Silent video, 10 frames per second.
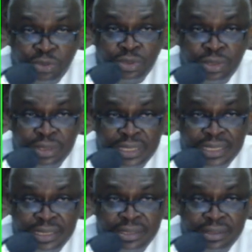will know
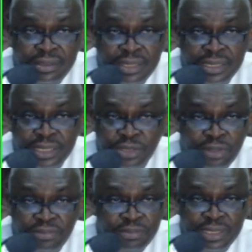that this is
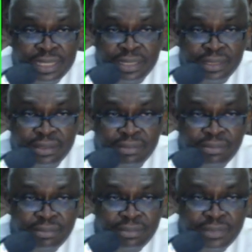official.
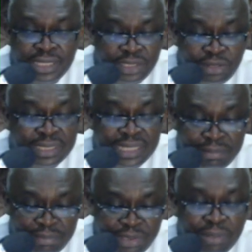It's not
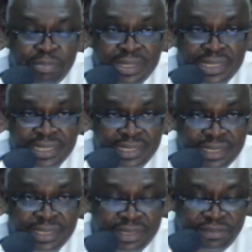name dropping, this
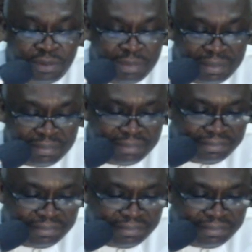is from him.